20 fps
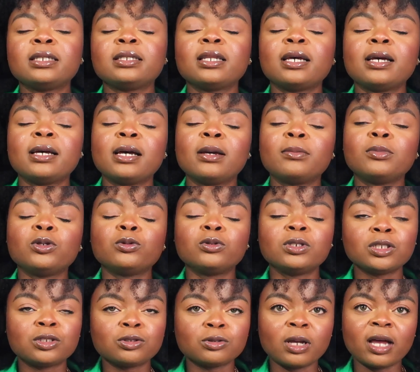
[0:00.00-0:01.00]
You
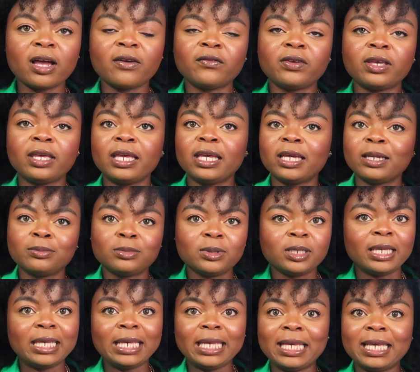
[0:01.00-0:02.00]
need to have a
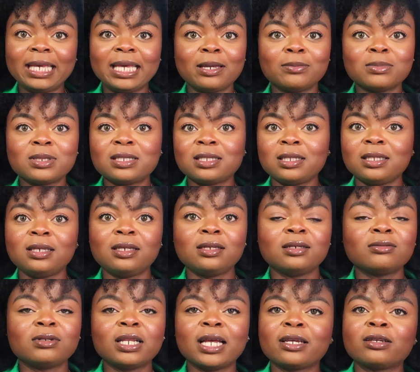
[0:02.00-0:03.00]

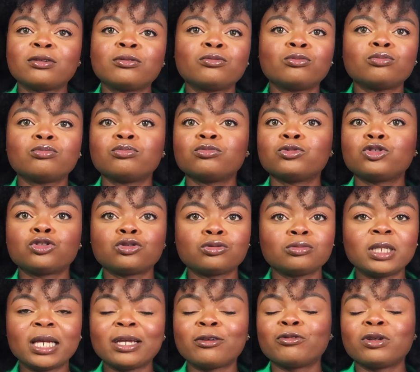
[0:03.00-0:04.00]
AAMC
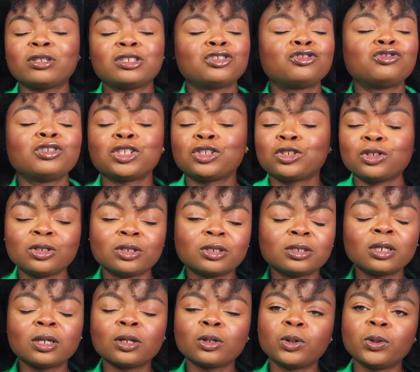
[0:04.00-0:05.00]
like
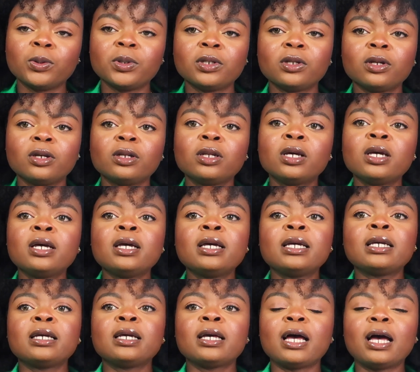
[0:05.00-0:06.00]
registration going on.
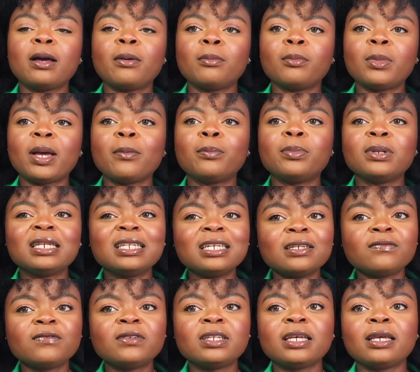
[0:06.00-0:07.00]
I
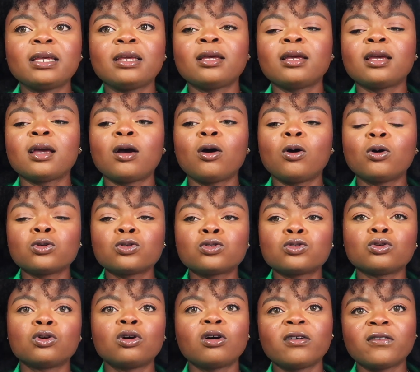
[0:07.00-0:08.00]
believe they
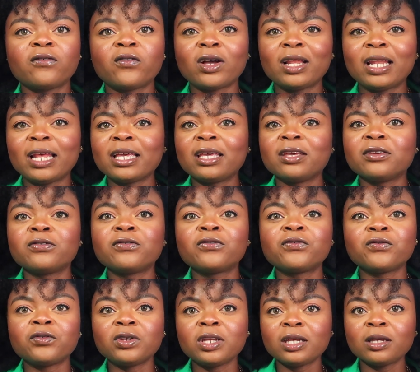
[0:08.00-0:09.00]
also offer like a
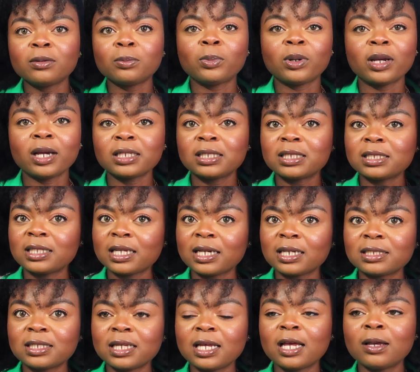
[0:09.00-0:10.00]
free practice
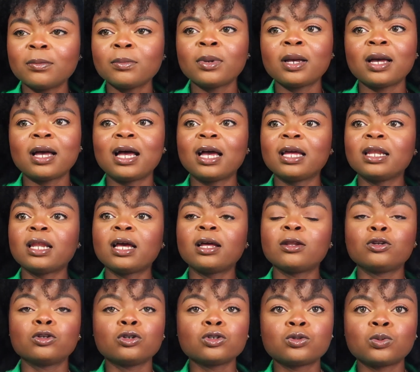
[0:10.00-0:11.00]
exam, and
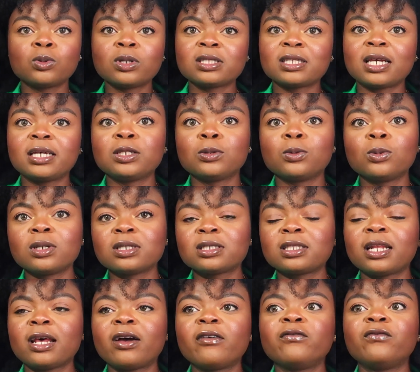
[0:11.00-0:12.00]
those ones are the ones
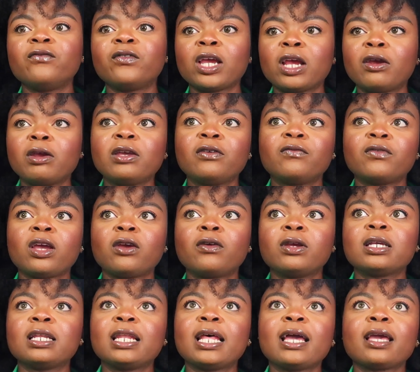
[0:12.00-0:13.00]
that are
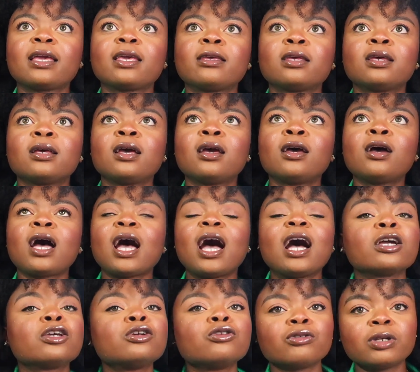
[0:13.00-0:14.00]
very like
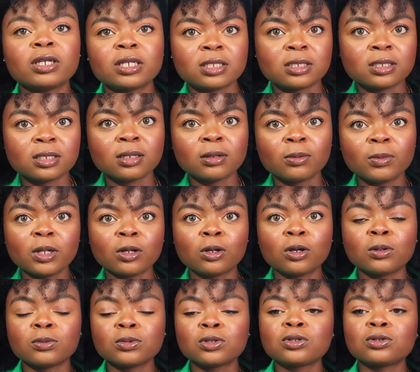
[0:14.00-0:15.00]
accurate when it
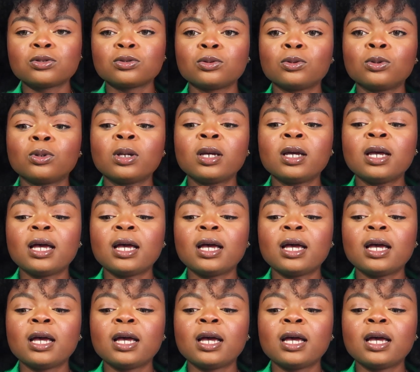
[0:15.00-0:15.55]
comes to